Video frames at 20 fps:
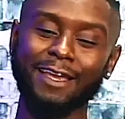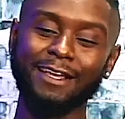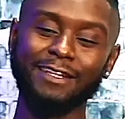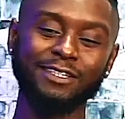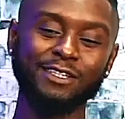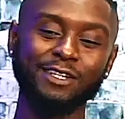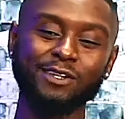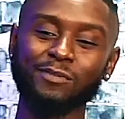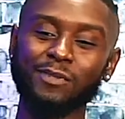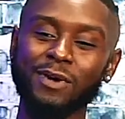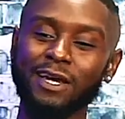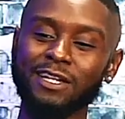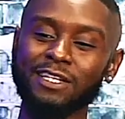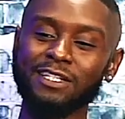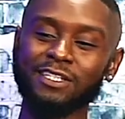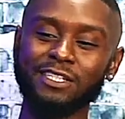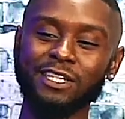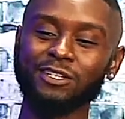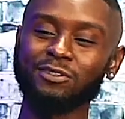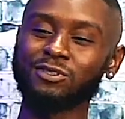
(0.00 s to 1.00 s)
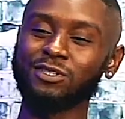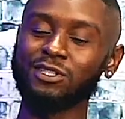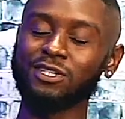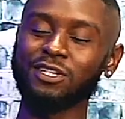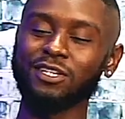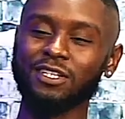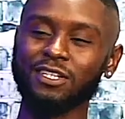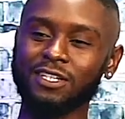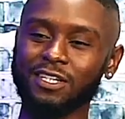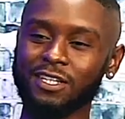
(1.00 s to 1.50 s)
at somebody's
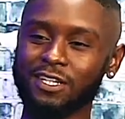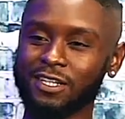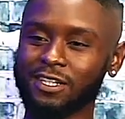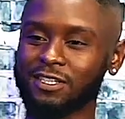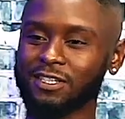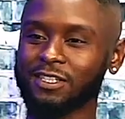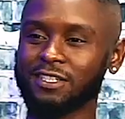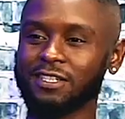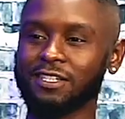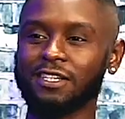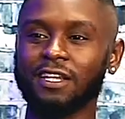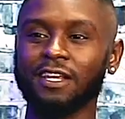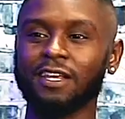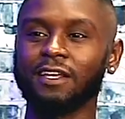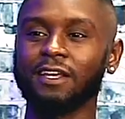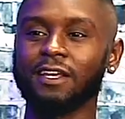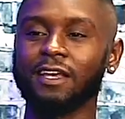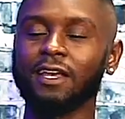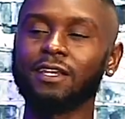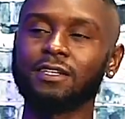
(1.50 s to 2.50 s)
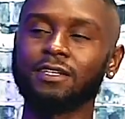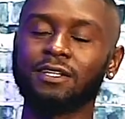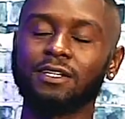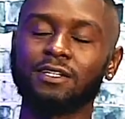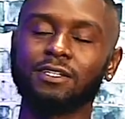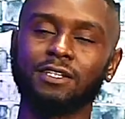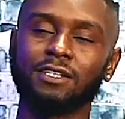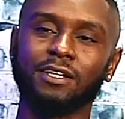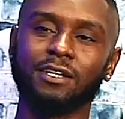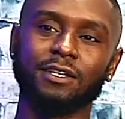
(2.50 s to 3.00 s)
secretary desk, hate their
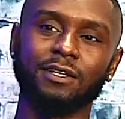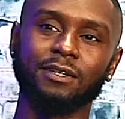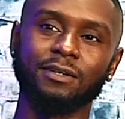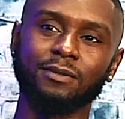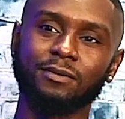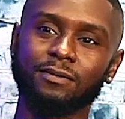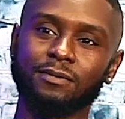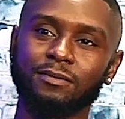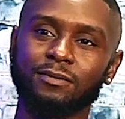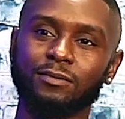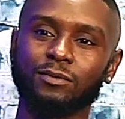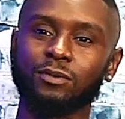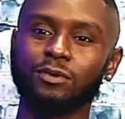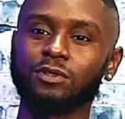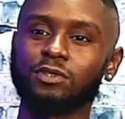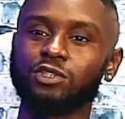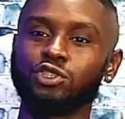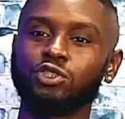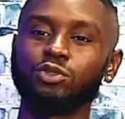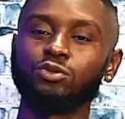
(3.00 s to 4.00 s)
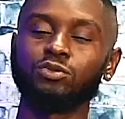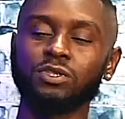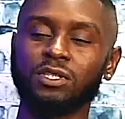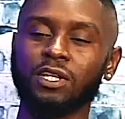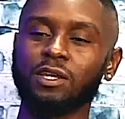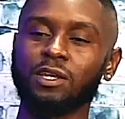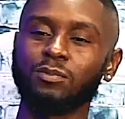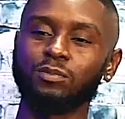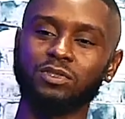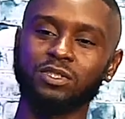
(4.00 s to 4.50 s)
job, want to shoot
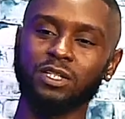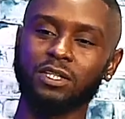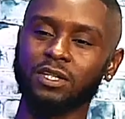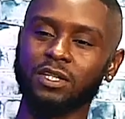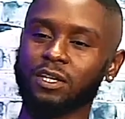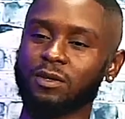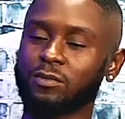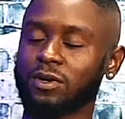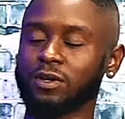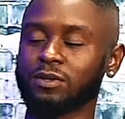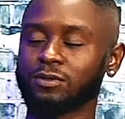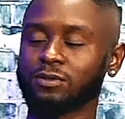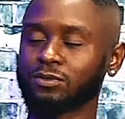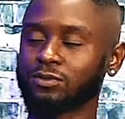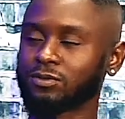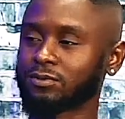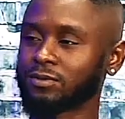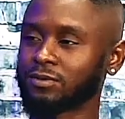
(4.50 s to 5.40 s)
staples at their boss.